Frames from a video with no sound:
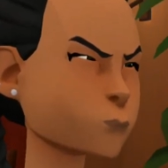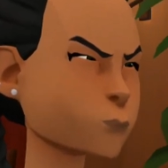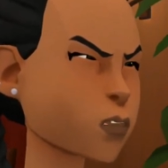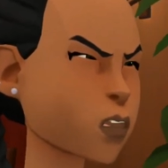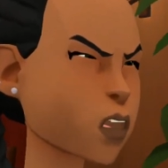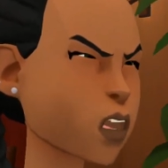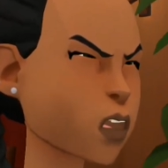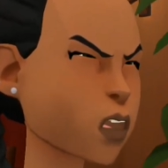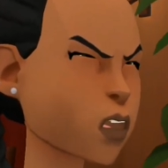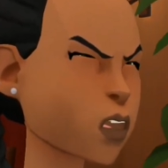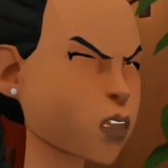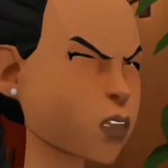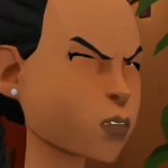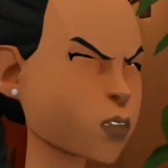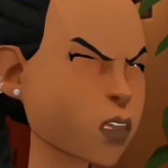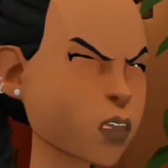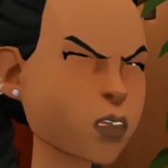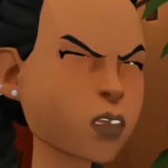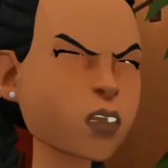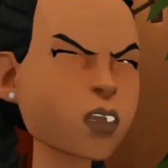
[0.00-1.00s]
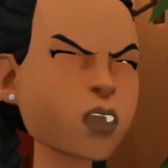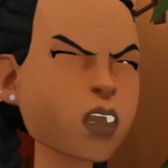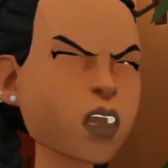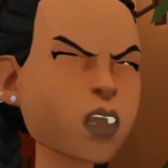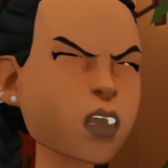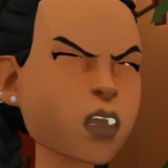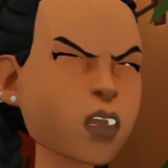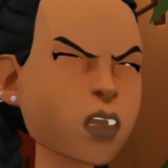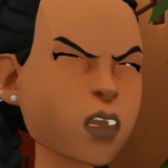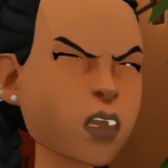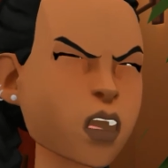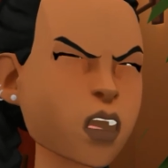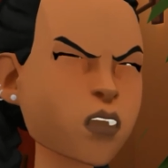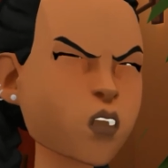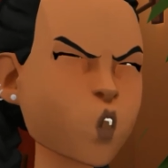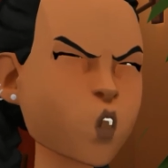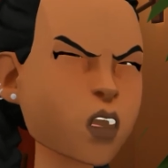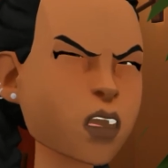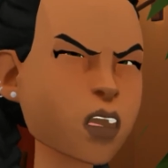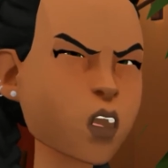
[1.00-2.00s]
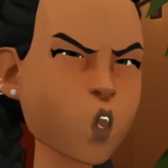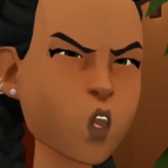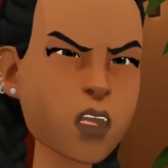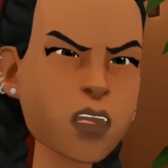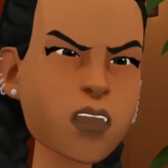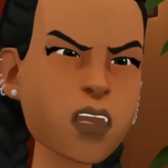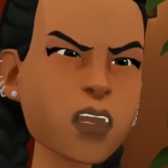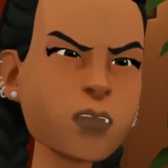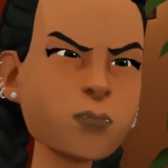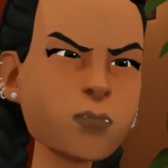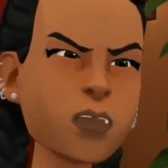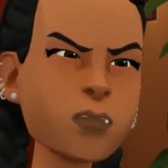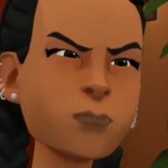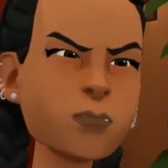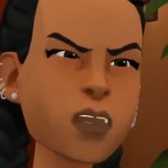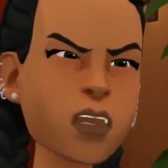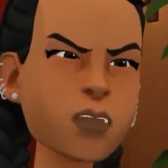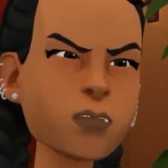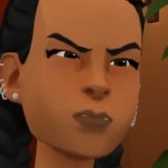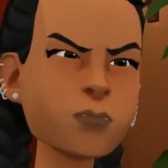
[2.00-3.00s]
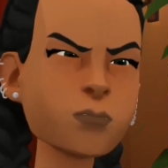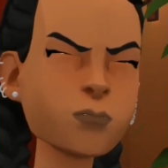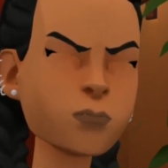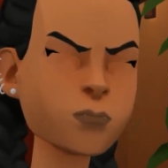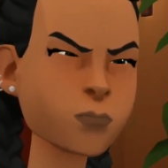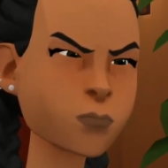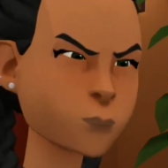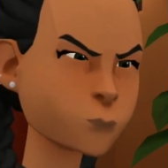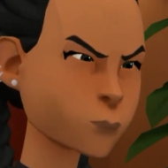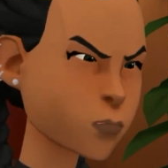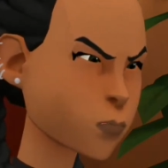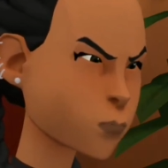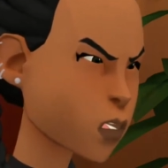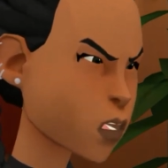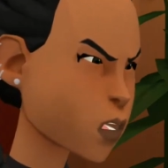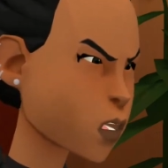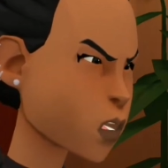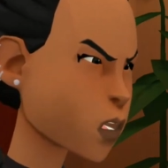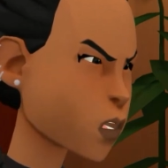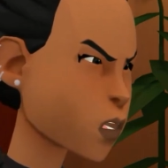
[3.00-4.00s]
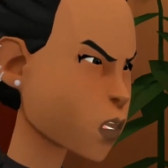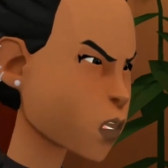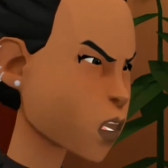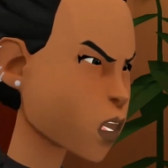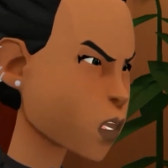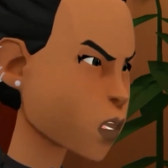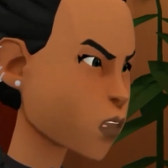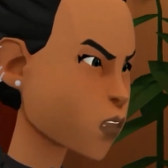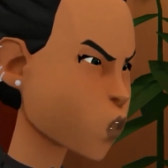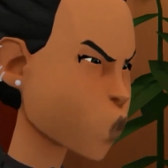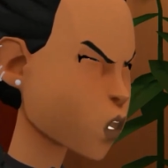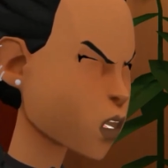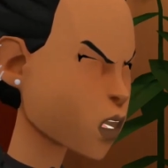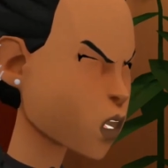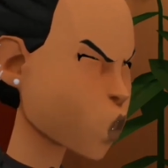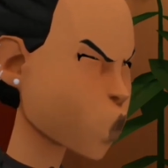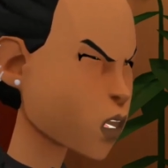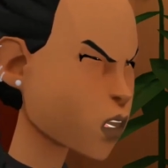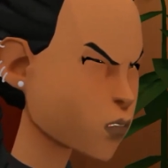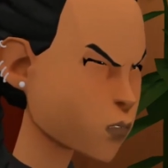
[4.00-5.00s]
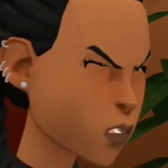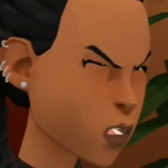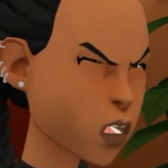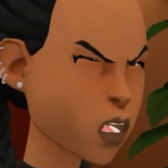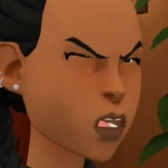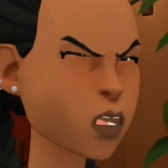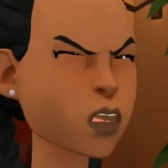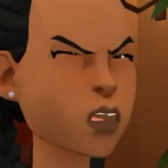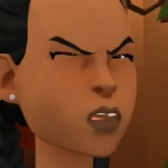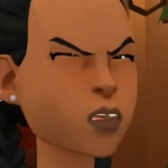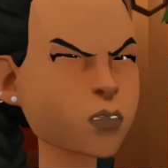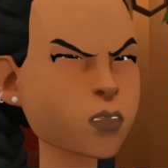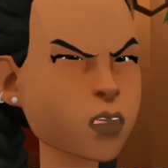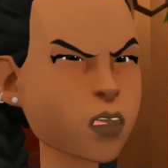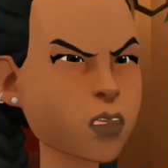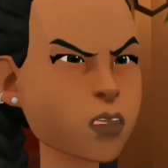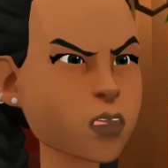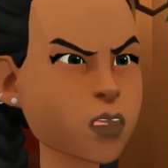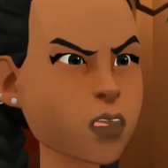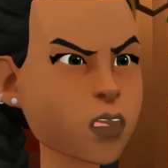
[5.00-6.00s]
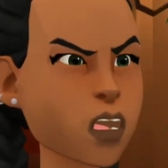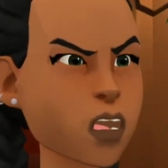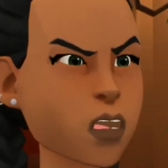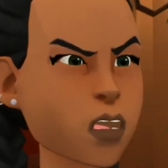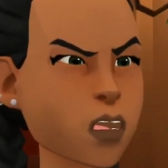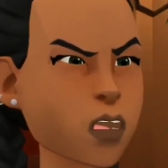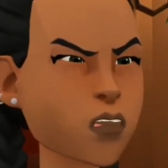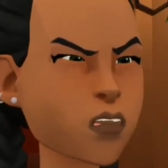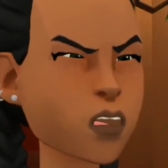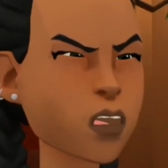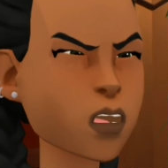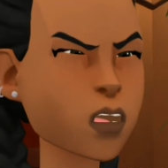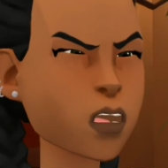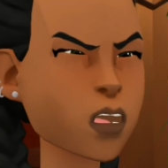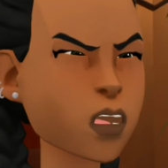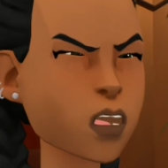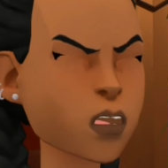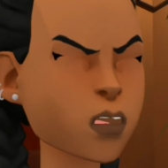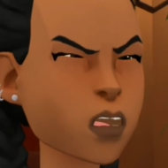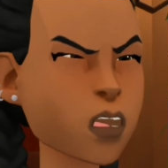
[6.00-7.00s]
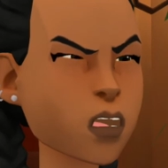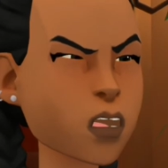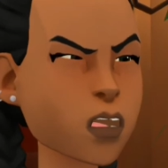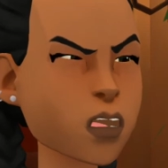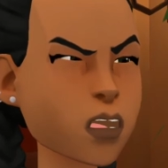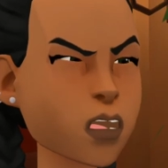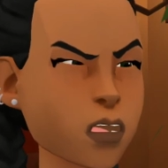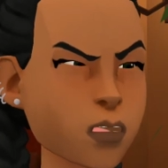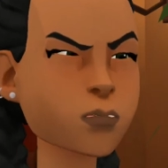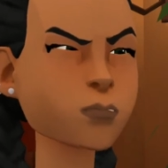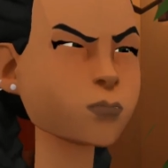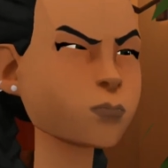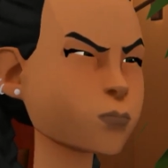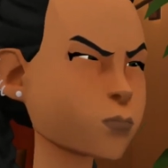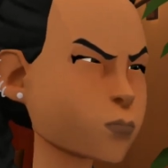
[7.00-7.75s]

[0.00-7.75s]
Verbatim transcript: Business and society exists for the good of the people. People existing for the good of business and society is fallacious thinking.